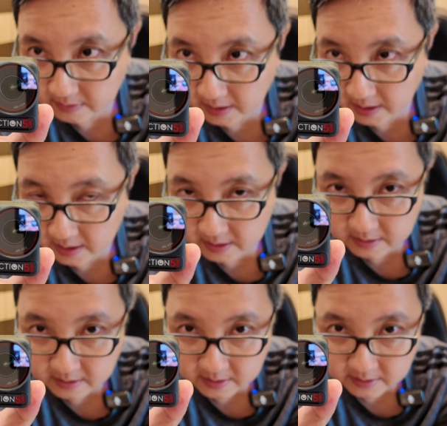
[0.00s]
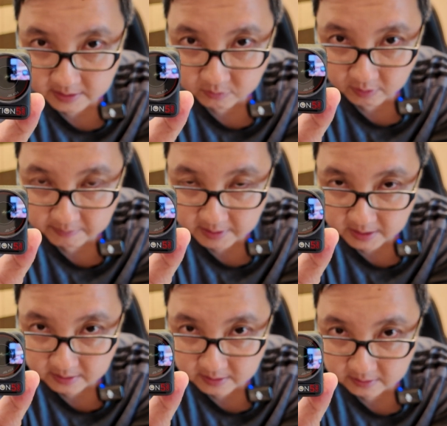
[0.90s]
and in 1
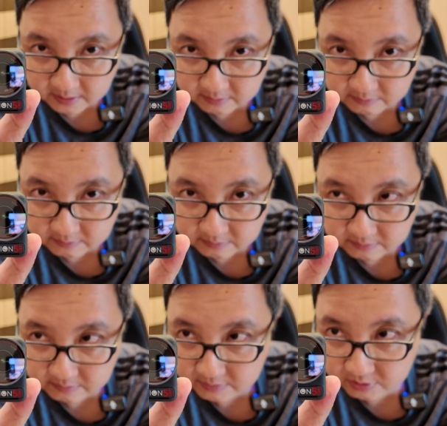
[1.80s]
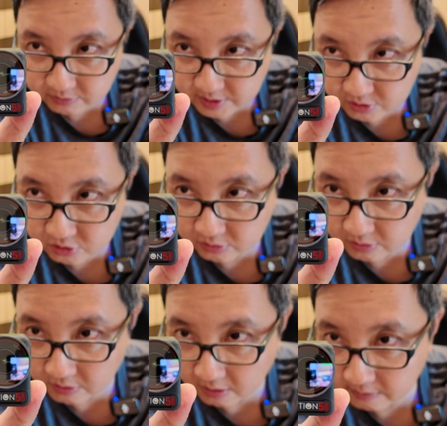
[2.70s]
minute the screen should
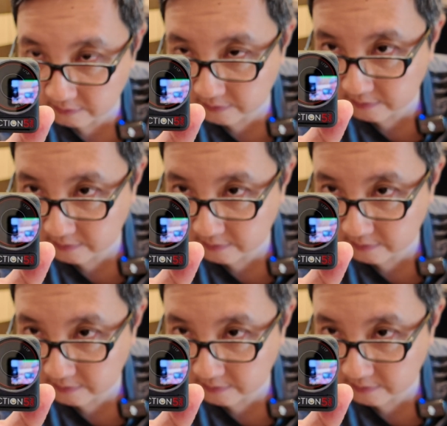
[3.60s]
go off.